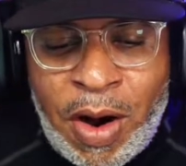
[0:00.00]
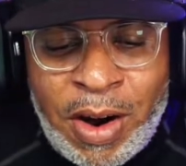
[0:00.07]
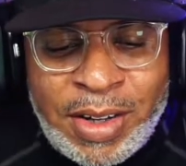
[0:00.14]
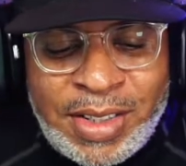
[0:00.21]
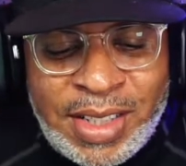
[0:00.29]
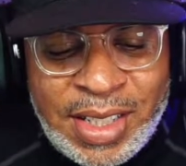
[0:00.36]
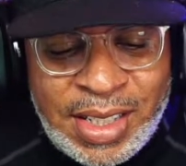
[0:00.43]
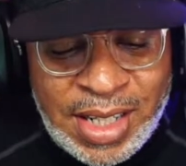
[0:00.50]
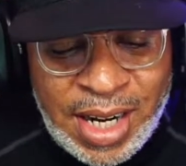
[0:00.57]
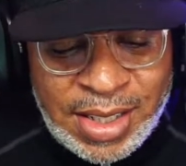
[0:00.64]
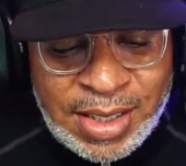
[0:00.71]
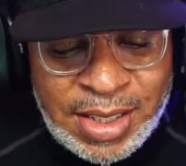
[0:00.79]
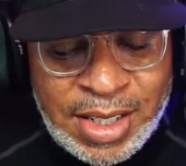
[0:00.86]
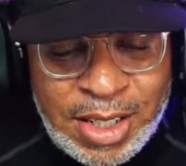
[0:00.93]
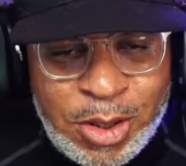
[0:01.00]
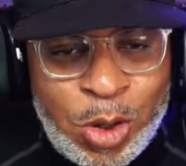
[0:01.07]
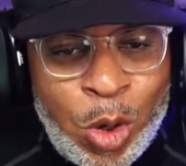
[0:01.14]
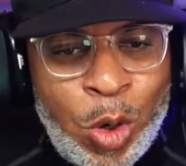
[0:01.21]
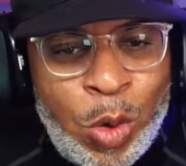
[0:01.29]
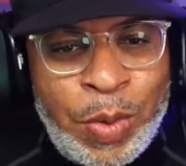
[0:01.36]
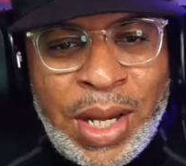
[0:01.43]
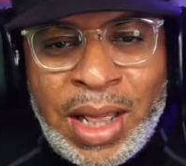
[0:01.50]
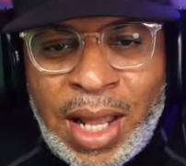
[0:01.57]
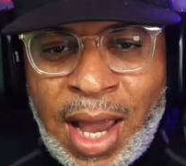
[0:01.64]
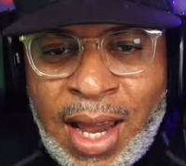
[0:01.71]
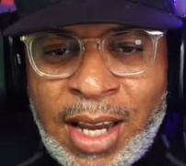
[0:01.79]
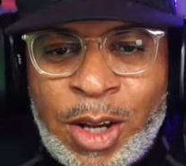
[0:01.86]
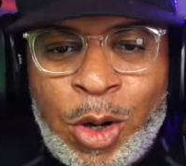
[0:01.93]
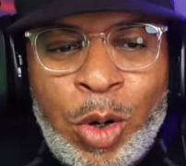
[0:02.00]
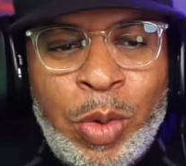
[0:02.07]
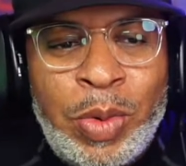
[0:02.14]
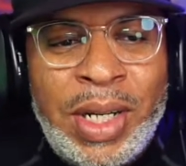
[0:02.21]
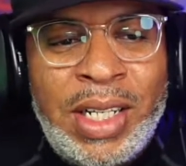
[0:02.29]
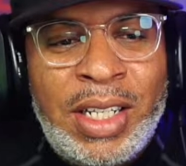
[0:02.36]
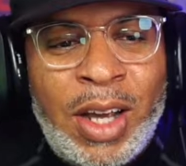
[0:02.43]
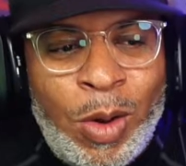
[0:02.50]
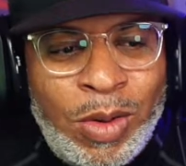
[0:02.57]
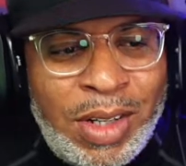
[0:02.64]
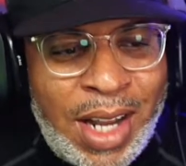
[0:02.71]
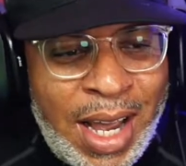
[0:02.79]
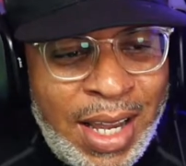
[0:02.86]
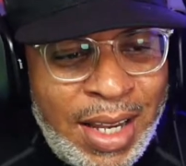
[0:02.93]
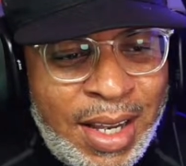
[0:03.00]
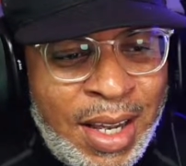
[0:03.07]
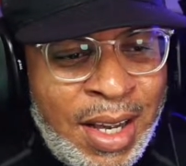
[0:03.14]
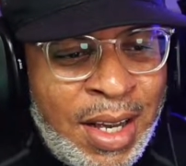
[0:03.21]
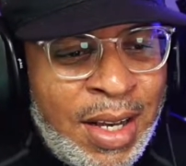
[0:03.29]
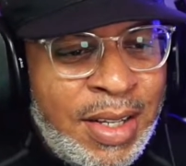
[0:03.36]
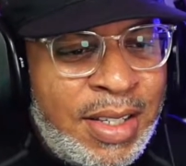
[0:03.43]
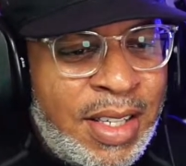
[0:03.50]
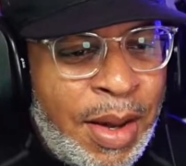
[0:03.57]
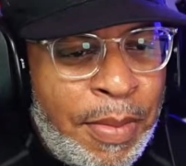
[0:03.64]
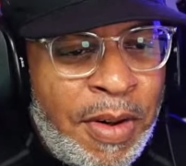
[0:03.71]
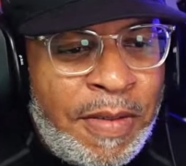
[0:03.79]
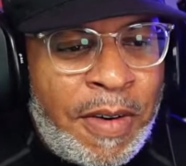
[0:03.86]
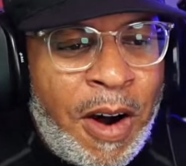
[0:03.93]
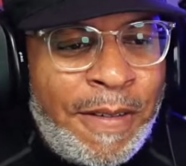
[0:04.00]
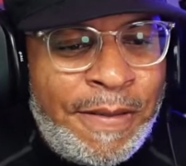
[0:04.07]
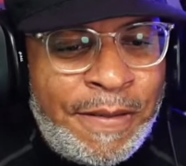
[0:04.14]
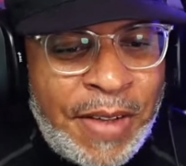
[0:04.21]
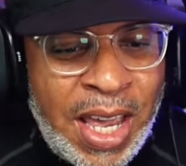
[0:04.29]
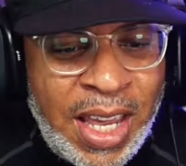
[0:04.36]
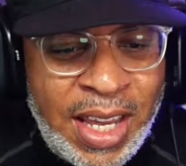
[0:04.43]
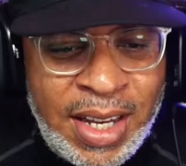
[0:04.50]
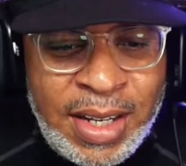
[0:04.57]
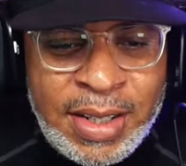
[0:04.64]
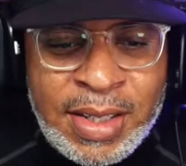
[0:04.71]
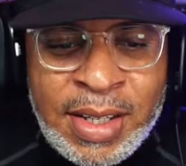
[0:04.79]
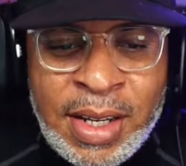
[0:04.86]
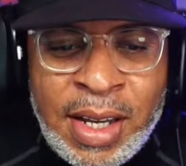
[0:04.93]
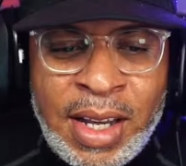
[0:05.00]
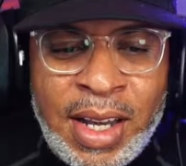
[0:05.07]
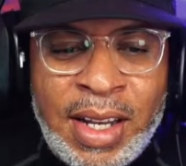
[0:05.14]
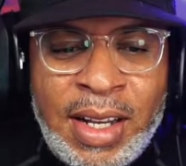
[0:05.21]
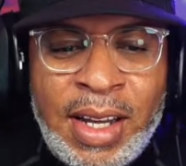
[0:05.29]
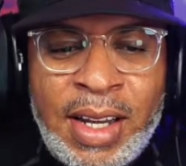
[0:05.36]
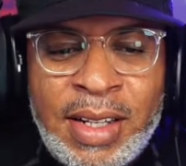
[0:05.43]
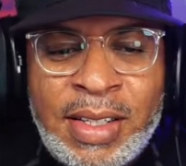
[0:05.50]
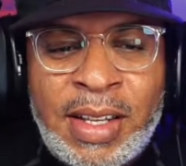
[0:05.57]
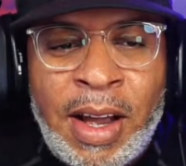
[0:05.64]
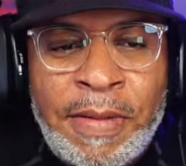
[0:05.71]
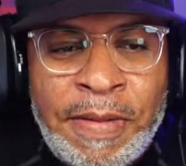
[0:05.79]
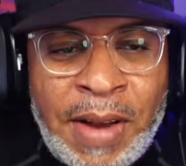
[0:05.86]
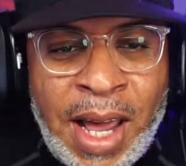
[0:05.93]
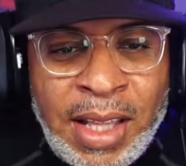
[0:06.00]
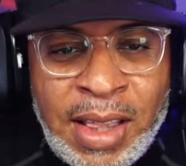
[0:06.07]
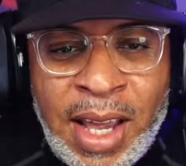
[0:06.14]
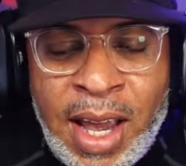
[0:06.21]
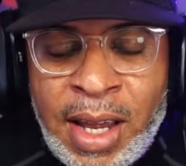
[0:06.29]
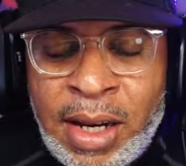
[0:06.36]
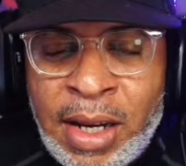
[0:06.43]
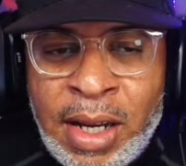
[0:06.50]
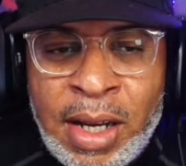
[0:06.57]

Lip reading: suggestions, who we like, who we don't like, some of our fades and stuff like that.